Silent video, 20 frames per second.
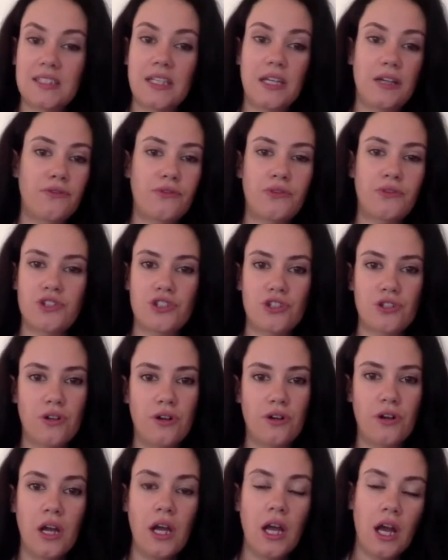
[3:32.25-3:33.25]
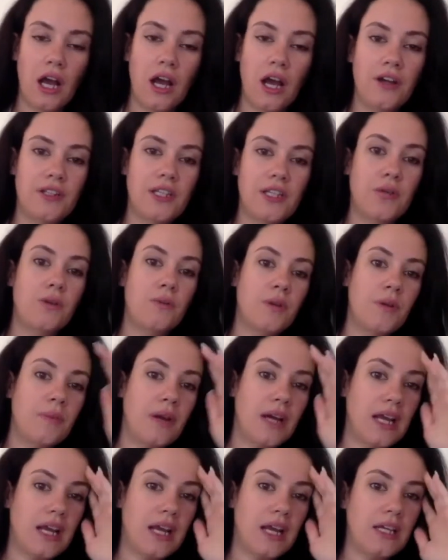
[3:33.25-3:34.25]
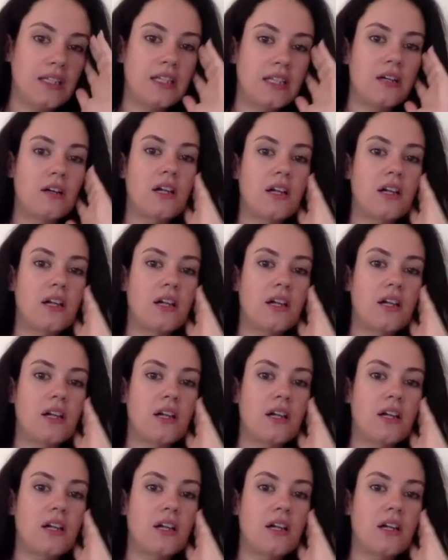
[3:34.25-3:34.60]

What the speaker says: then for sure that would be my ideal